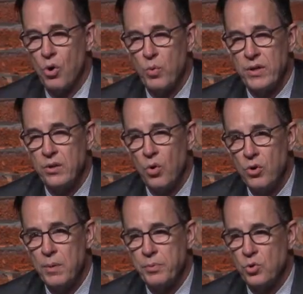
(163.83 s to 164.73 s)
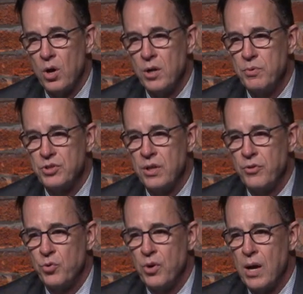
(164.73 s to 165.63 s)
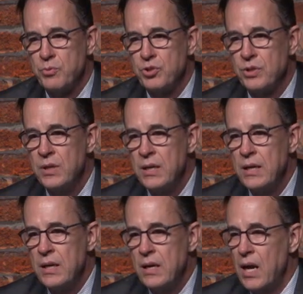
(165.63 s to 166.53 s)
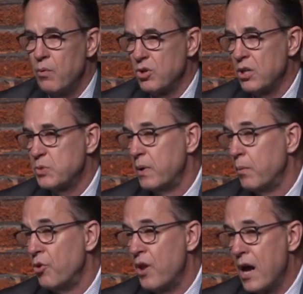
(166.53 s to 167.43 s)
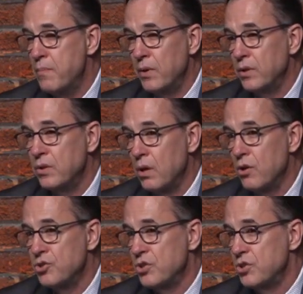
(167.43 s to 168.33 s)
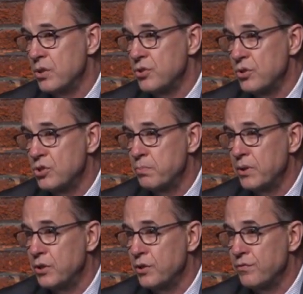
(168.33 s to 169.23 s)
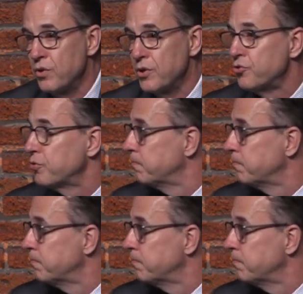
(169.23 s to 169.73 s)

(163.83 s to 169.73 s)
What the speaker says: we can own up to 100% through an option. And we're going to spend about $9 million this year, so it's a big year for us.